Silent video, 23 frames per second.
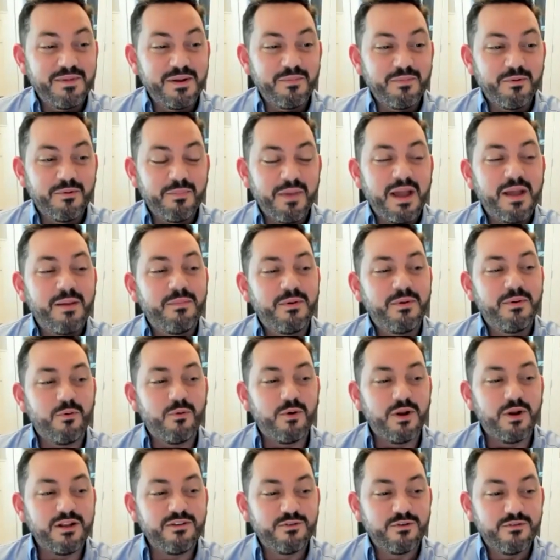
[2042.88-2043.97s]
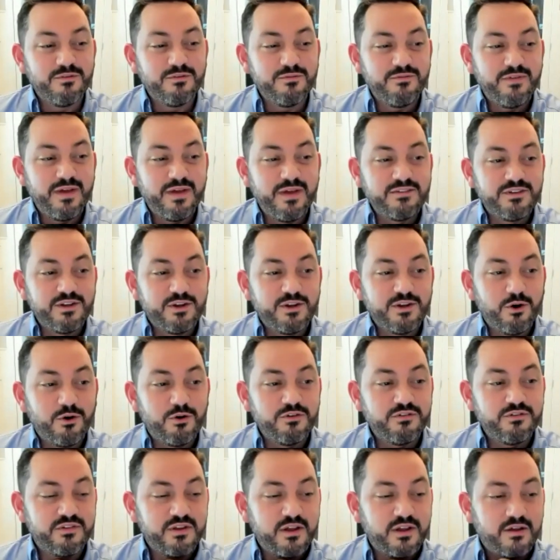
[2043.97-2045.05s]
member might be wanting to invest in
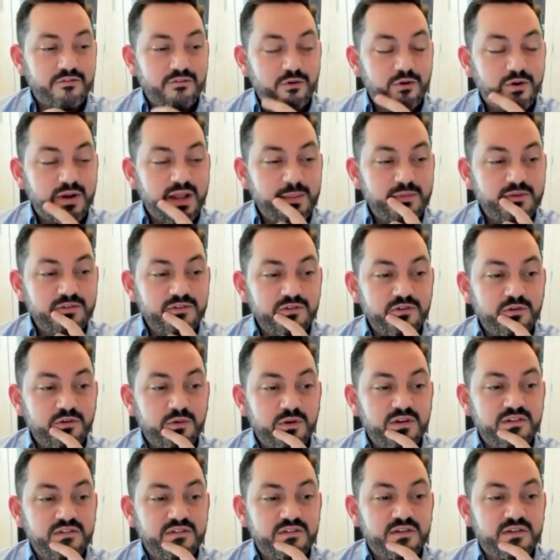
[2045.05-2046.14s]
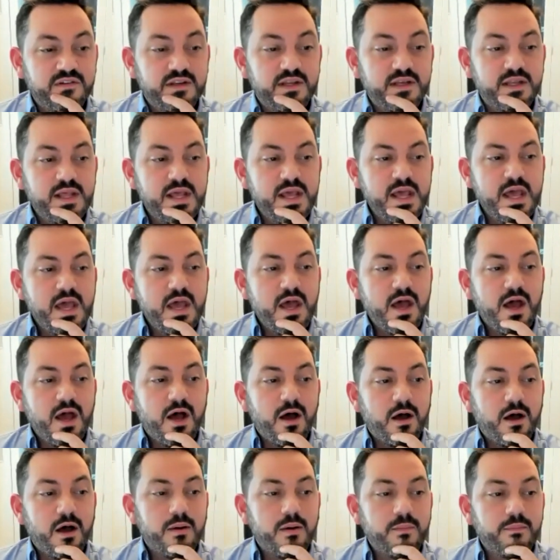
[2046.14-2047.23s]
herself. Her name is Kristen.
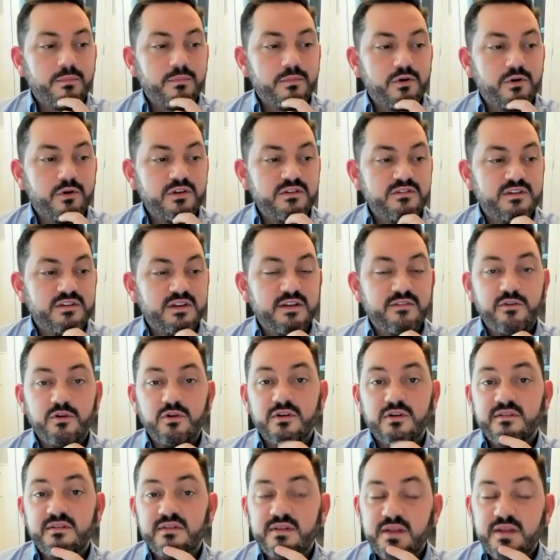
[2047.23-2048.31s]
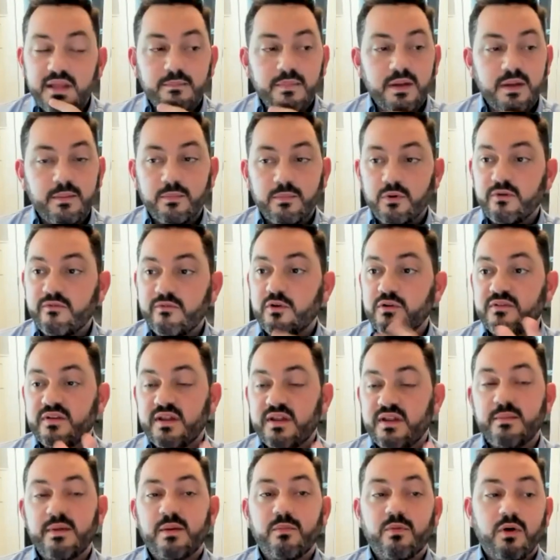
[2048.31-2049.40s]
Um, Kristen, if you're a team member, if you're a
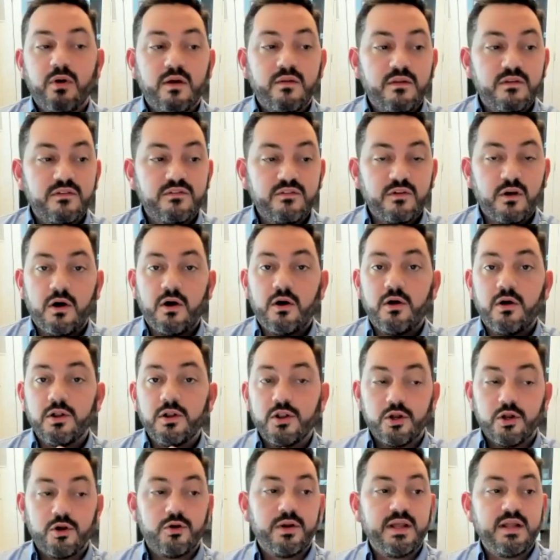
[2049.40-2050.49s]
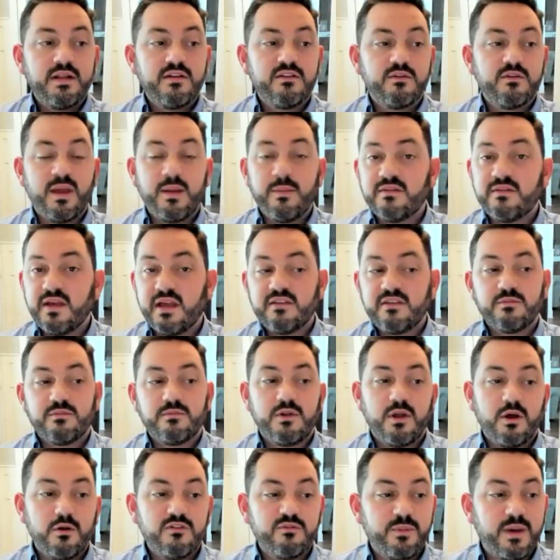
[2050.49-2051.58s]
team member on this call learning to maybe take some
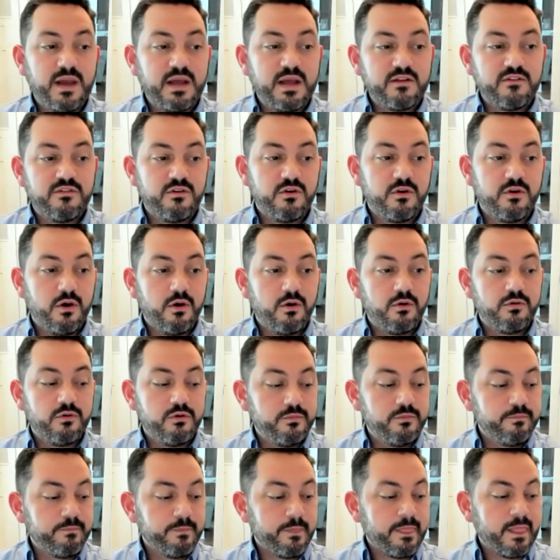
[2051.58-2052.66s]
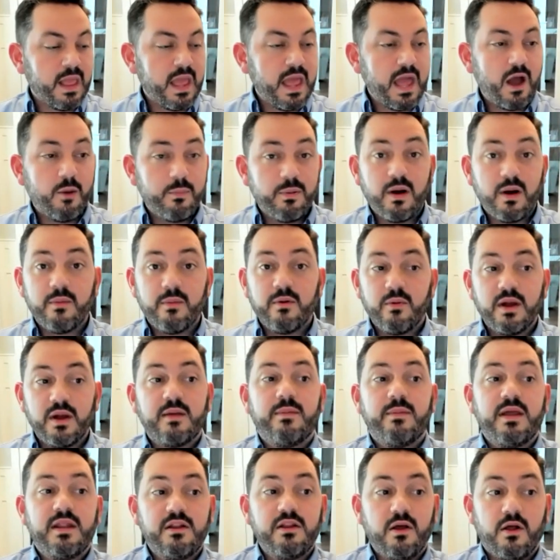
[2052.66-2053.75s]
notes back to your owner, I'll probably
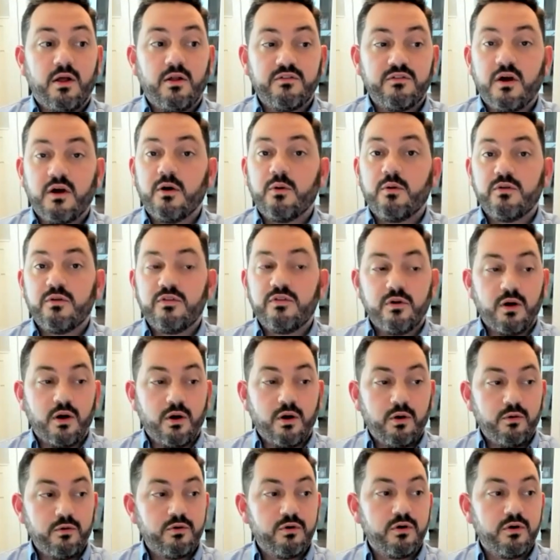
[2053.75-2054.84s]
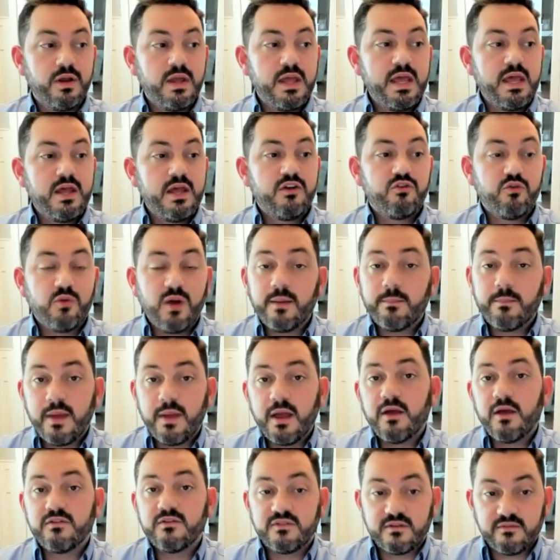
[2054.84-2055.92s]
recommend y'all talk with your owner. Direct
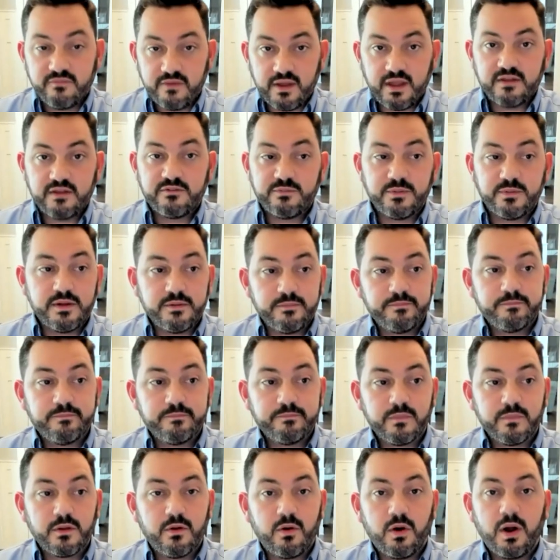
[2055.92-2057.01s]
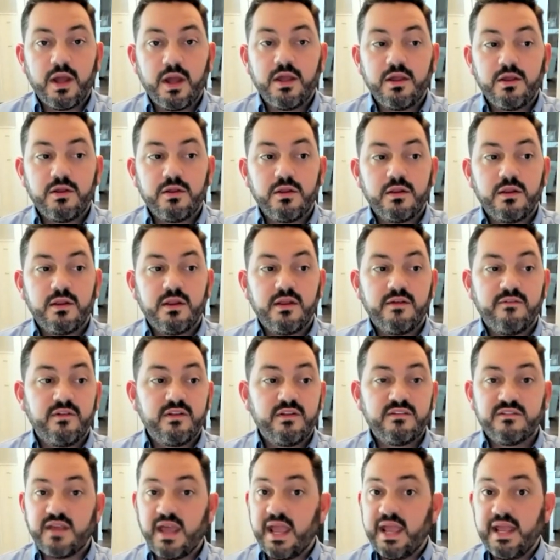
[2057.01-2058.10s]
mail is an investment, right? If
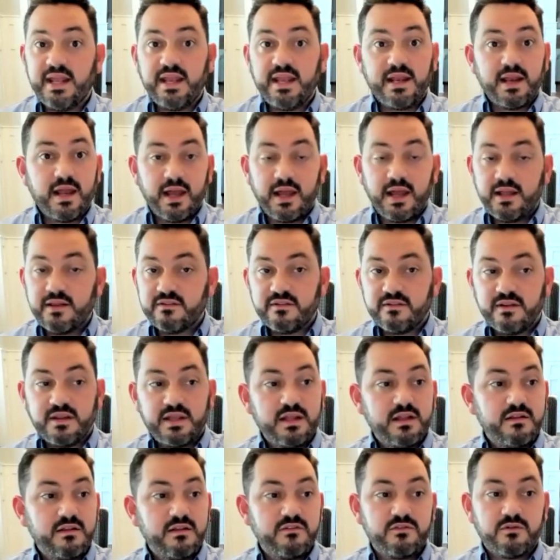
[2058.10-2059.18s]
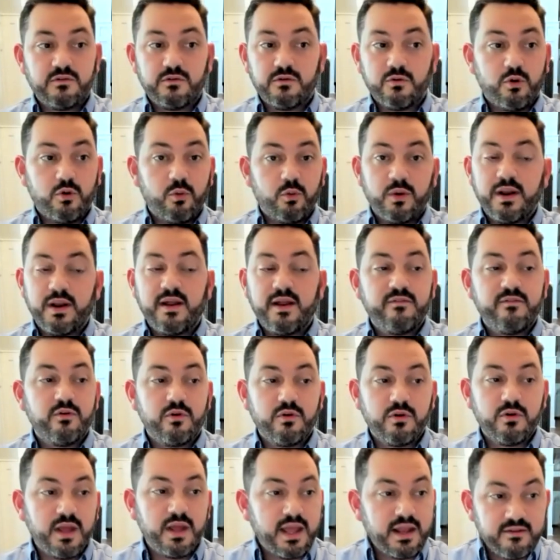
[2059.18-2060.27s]
it's 89 cents or, or
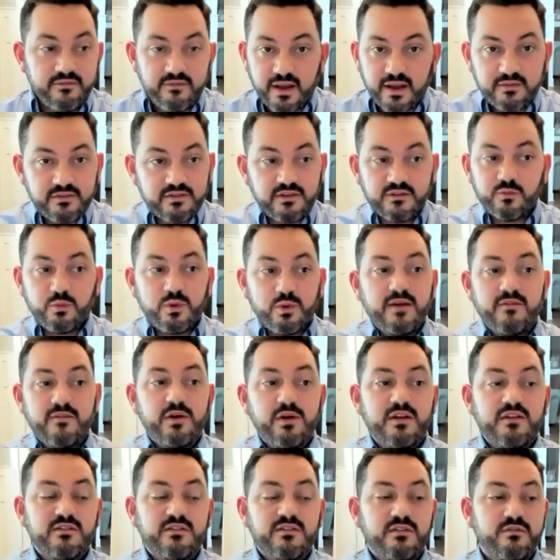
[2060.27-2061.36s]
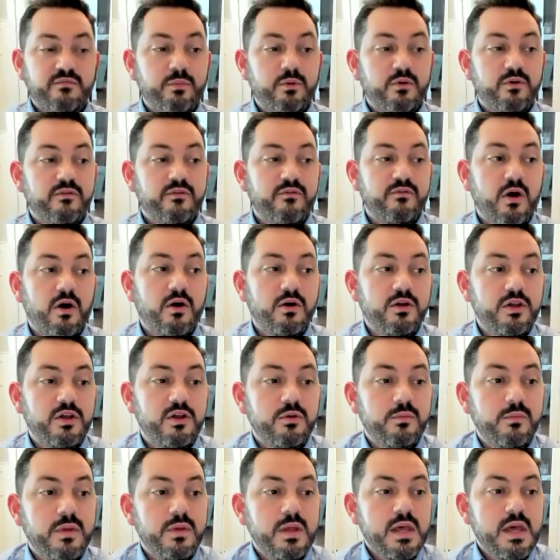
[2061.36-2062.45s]
whatever, 85 cents, whatever it is the, per
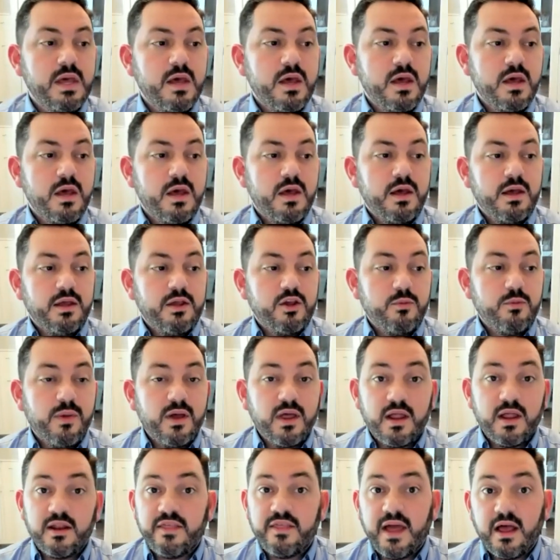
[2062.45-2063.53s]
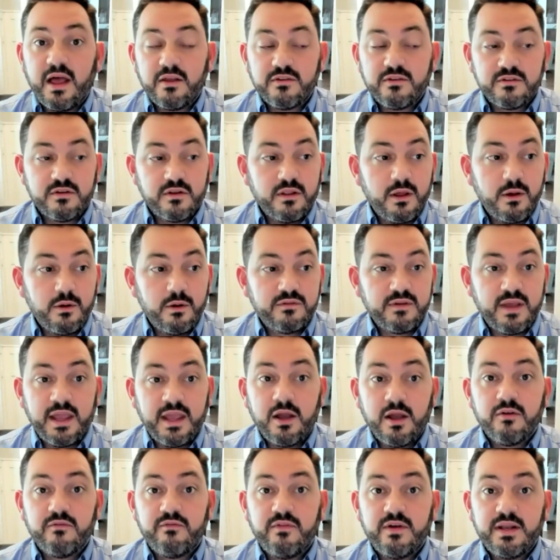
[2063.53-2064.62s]
volume, you mail out a thousand of those
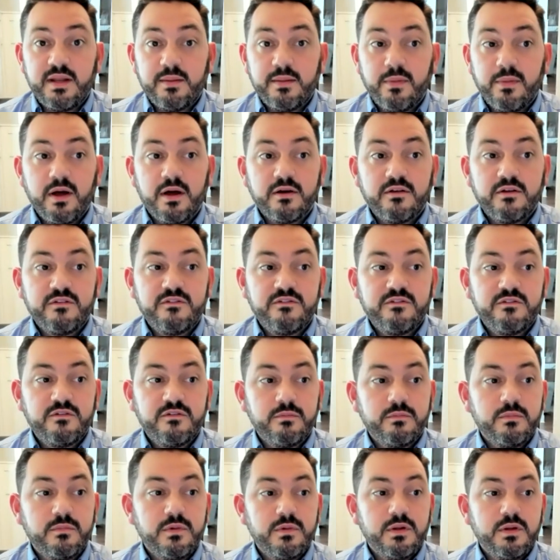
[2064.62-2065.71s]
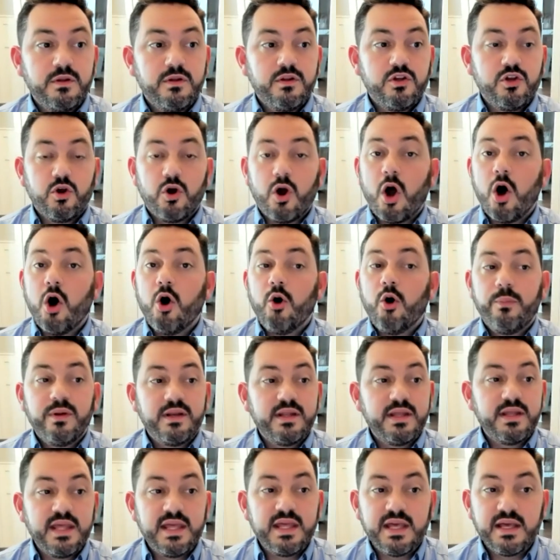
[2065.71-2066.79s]
850 bucks you're hoping
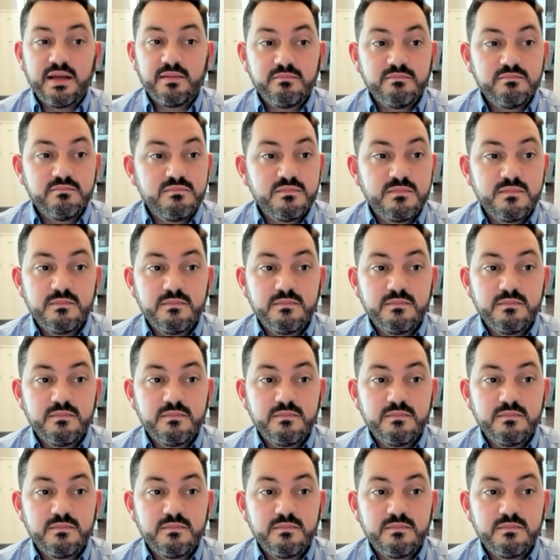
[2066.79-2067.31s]
to get